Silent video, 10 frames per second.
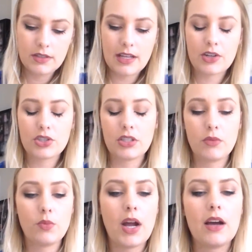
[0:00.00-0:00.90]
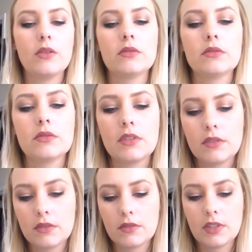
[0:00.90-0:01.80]
It's actually, wow.
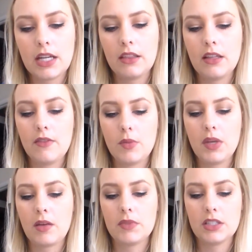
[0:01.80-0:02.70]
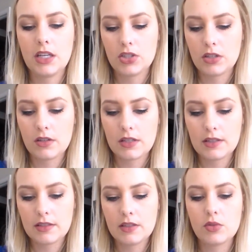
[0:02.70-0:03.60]
I love the pigmentation on
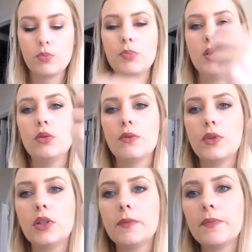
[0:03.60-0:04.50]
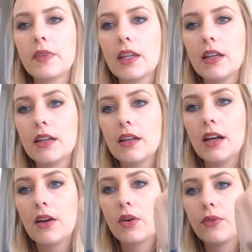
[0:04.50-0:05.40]
this. It's beautiful.
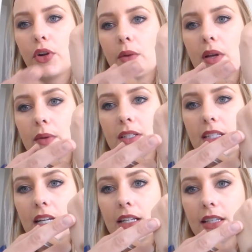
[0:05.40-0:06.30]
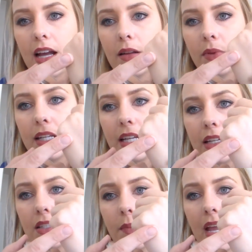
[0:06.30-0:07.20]
I don't know if you're gonna be able to see it. It's kind of
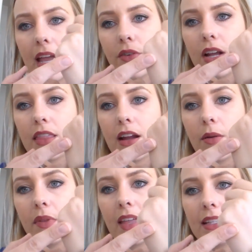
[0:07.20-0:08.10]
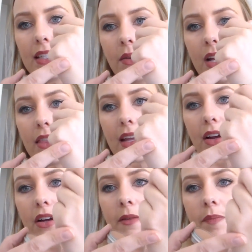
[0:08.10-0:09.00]
blending into my hand right there, but that's it right
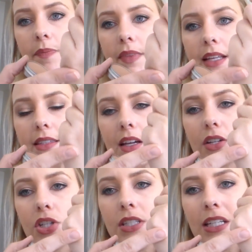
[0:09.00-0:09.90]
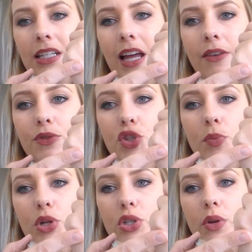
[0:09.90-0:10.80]
there. It's got just enough
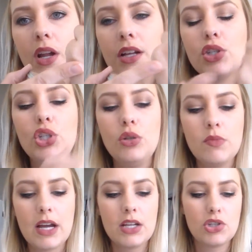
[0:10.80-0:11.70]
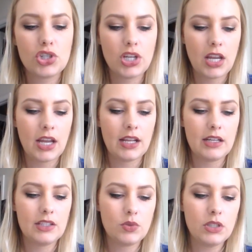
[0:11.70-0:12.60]
shimmer to it, not too much,
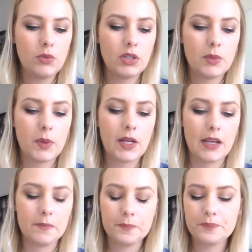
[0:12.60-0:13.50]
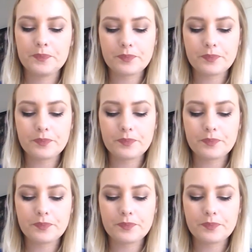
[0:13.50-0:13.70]
and it's really, really pretty.